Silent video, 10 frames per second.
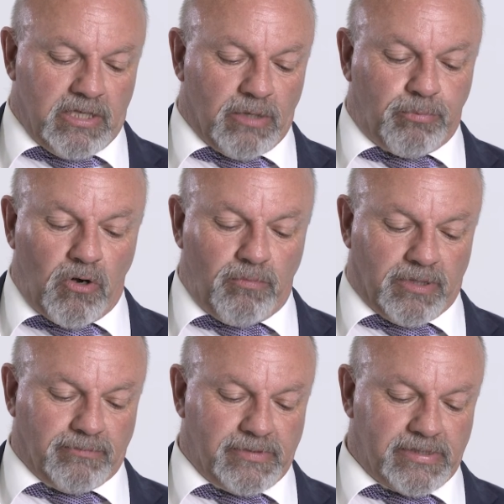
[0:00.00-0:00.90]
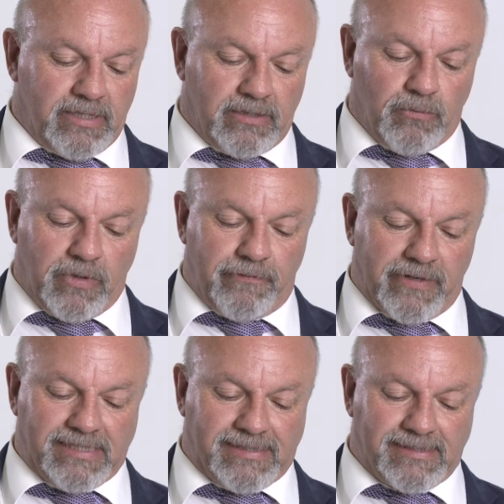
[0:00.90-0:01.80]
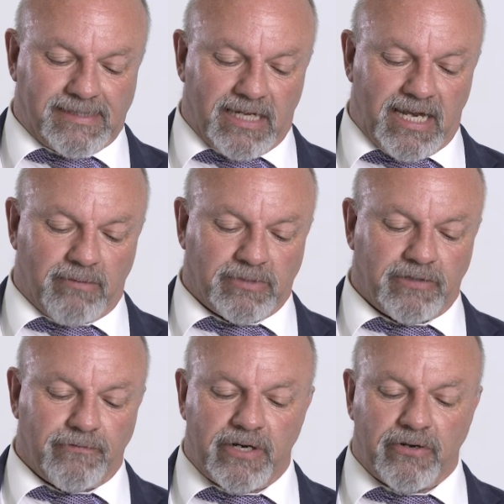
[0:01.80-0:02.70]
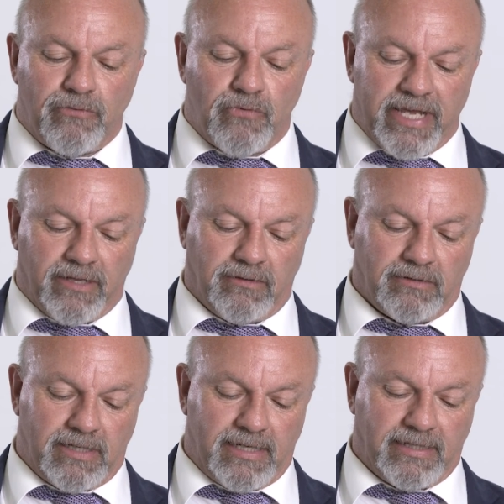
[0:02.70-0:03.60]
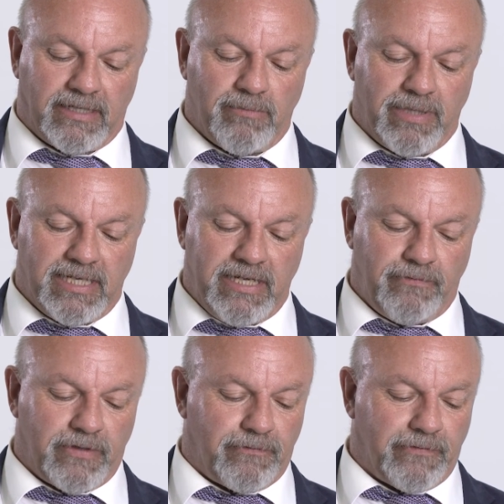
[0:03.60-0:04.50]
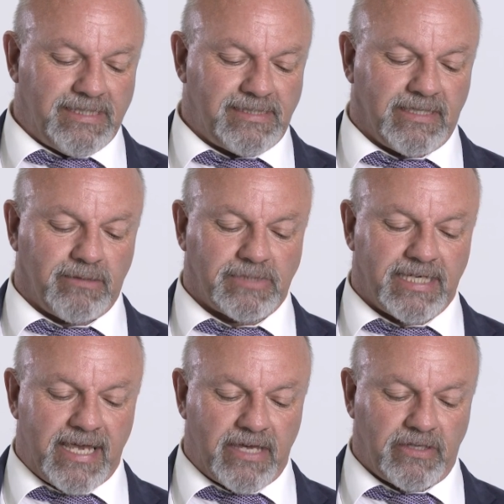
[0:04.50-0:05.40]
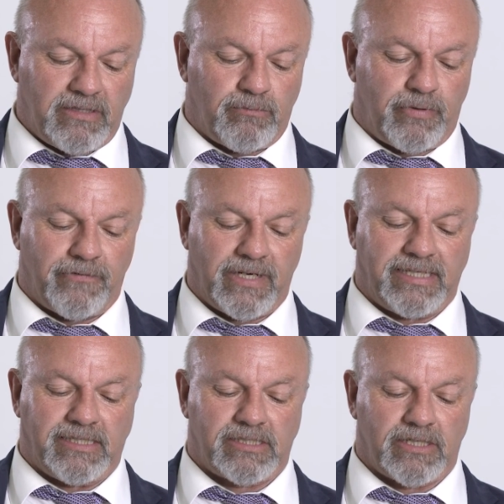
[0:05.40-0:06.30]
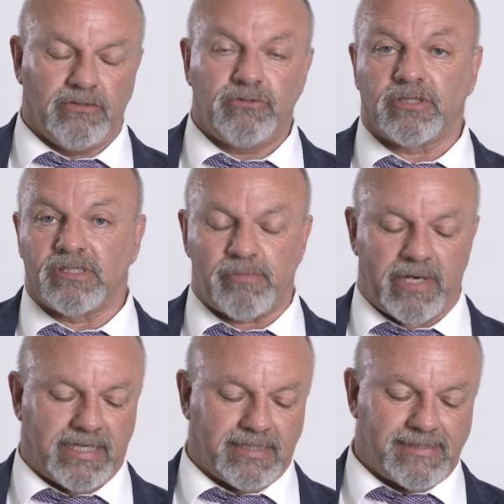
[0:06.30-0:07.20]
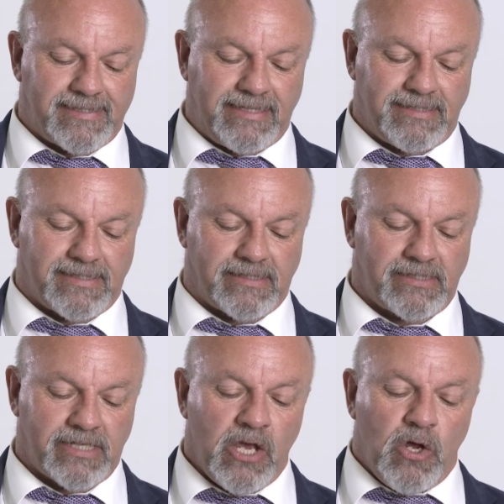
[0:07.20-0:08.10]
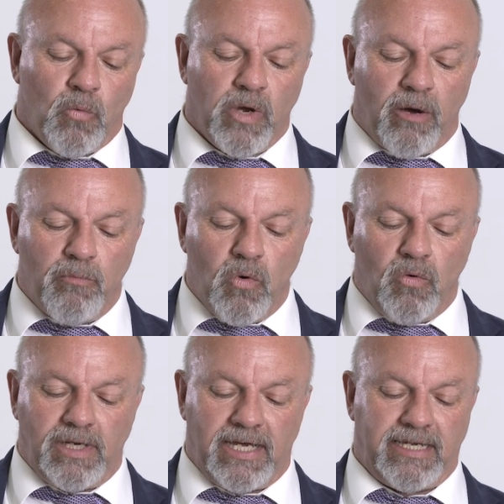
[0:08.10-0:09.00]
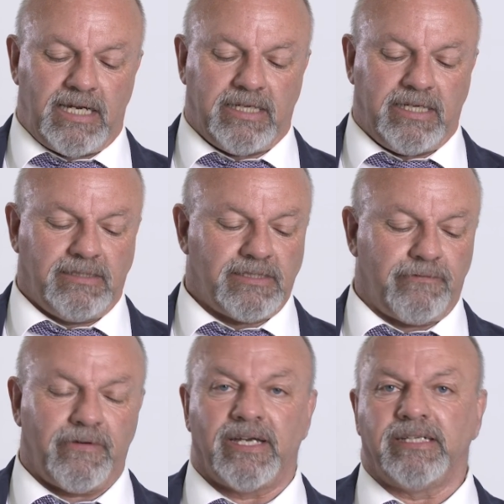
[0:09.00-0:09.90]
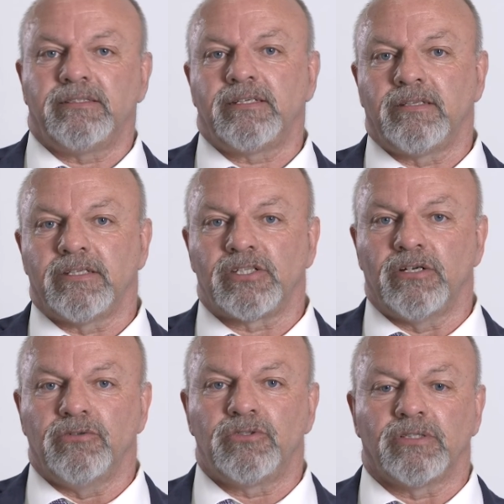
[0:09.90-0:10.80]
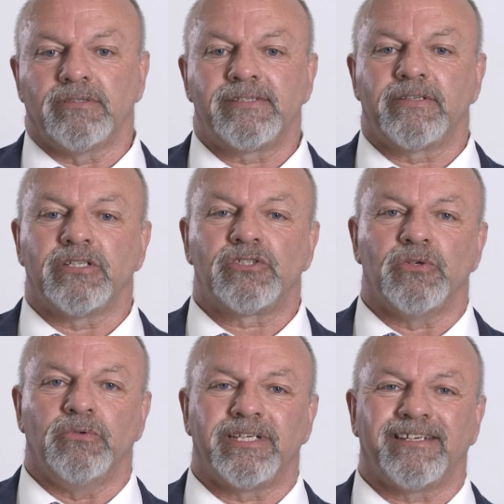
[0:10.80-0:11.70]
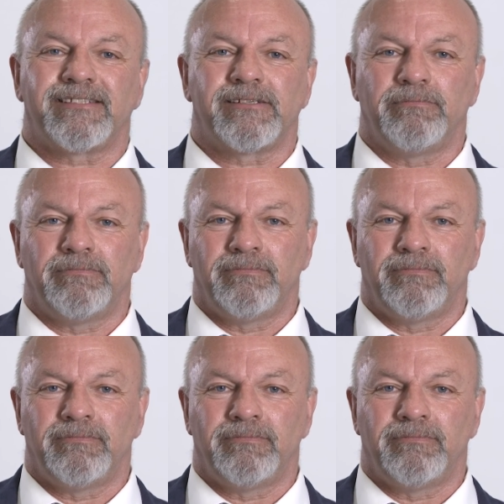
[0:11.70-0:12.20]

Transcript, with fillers: The problems that we face in St Clement are very real, and I believe that facing them together and providing solutions by consensus, we are more likely to find the solutions that suit us.